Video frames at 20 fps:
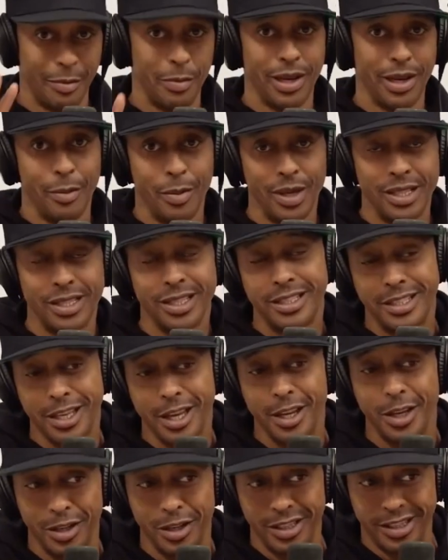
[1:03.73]
Let me just tell
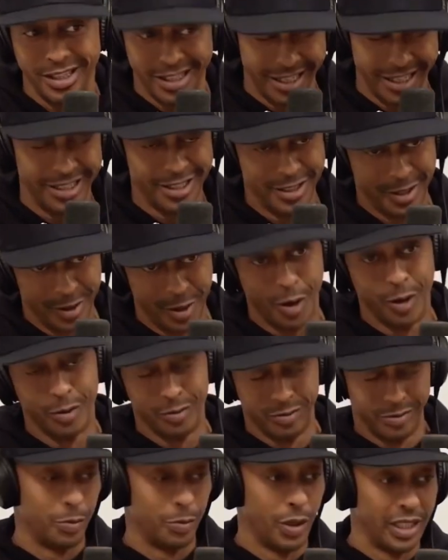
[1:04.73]
you
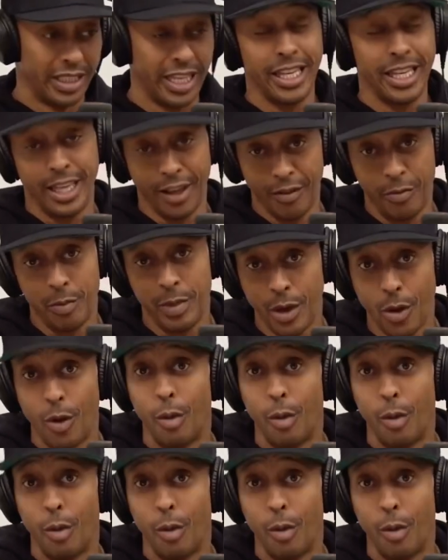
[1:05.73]
what they give me